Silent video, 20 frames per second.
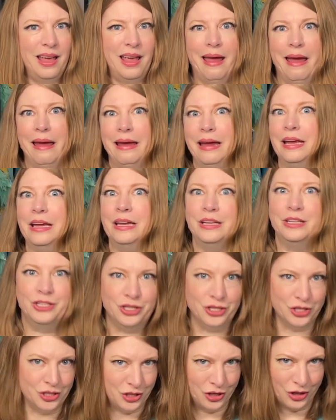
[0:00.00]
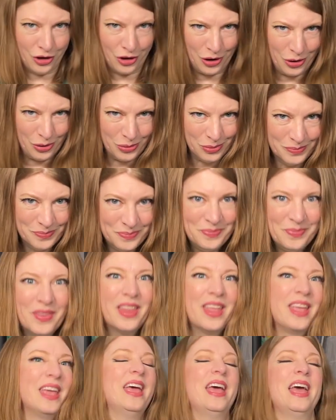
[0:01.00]
ages ago.
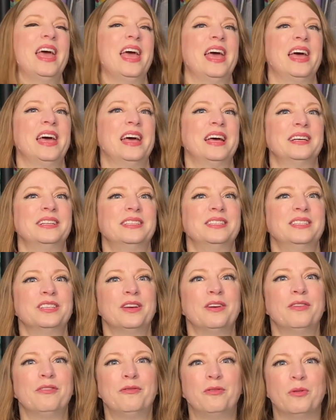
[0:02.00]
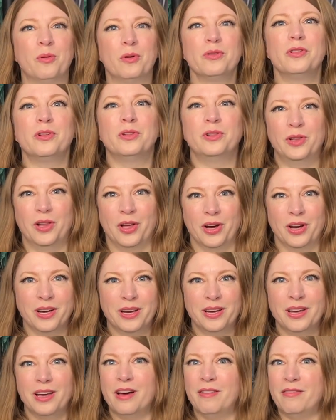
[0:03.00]
And for the
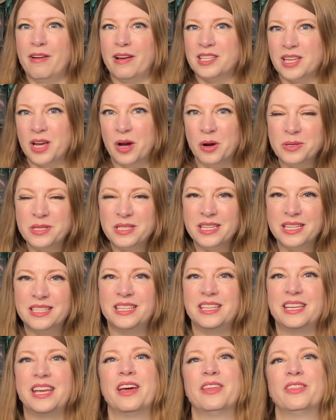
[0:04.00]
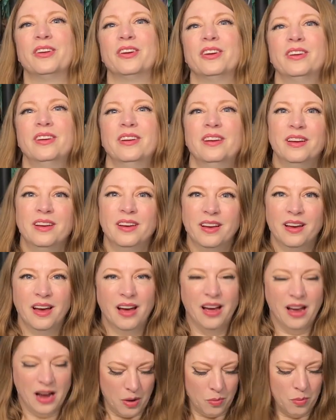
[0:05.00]
look of us hosting together,
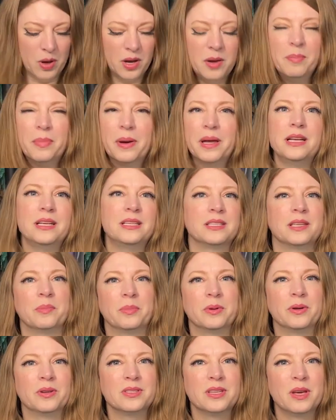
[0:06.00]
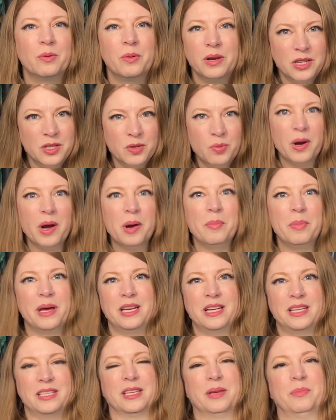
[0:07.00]
I wanted bunny slippers. I wanted to wear
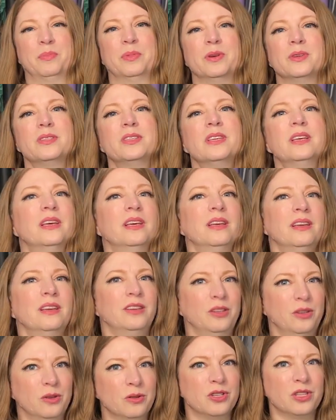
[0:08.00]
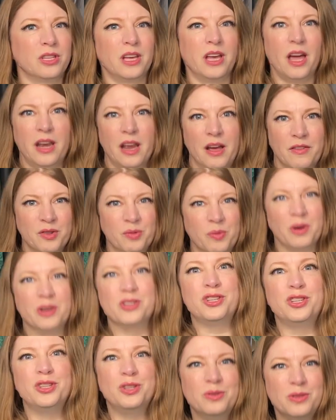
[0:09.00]
bunny slippers. Usually I'd have to wear
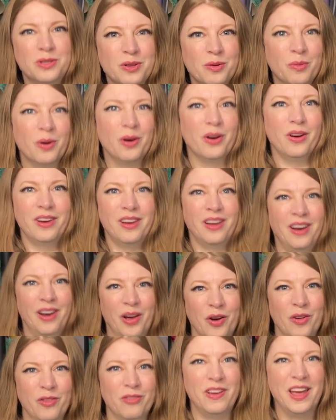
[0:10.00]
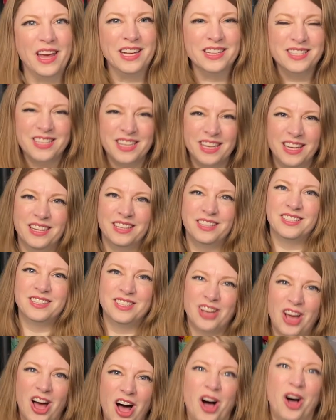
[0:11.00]
shoes that were, fancy and
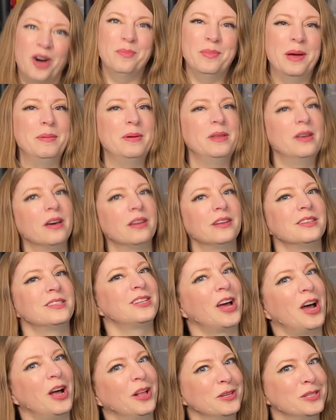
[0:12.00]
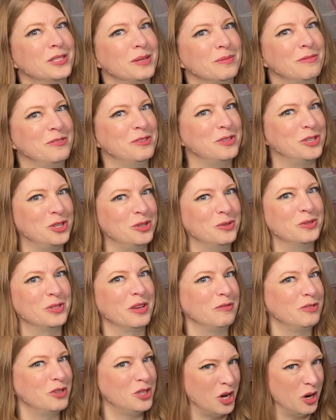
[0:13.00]
tall. Maybe not as tall as some of the shoes
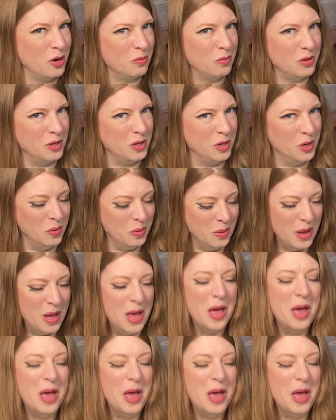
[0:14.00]
I've shared with you,